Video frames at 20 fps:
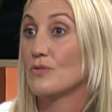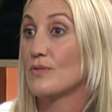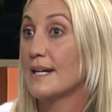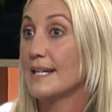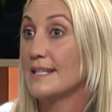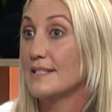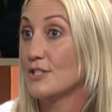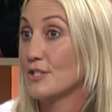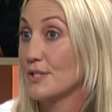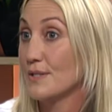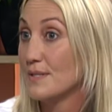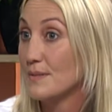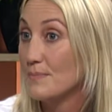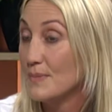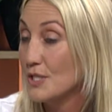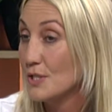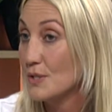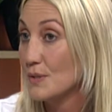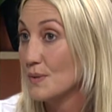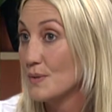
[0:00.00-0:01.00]
great show
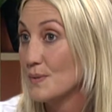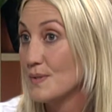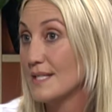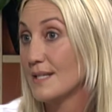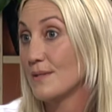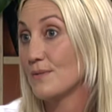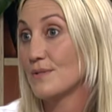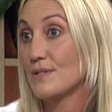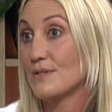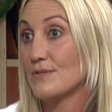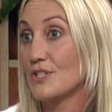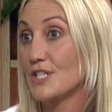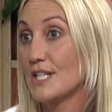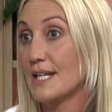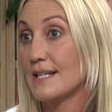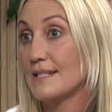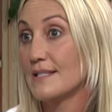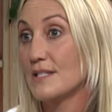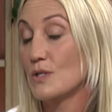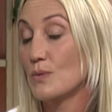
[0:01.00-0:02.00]
specials and also a
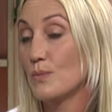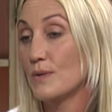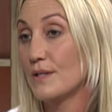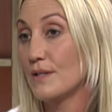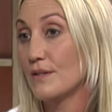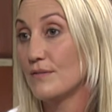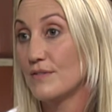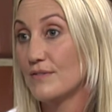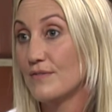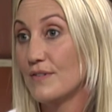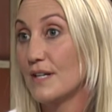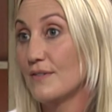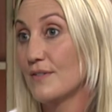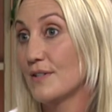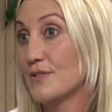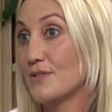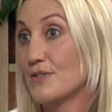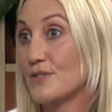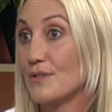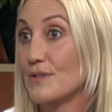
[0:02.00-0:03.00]
chance to win over
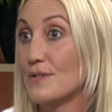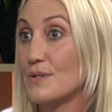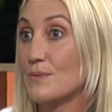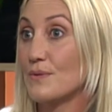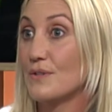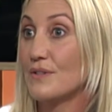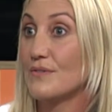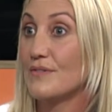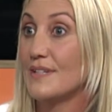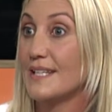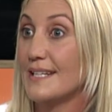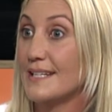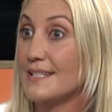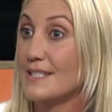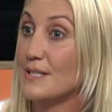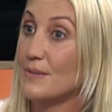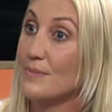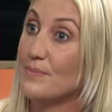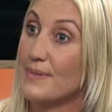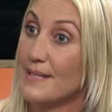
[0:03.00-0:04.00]
$500 worth of
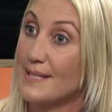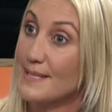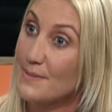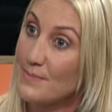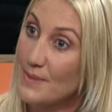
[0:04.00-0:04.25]
NRG Plus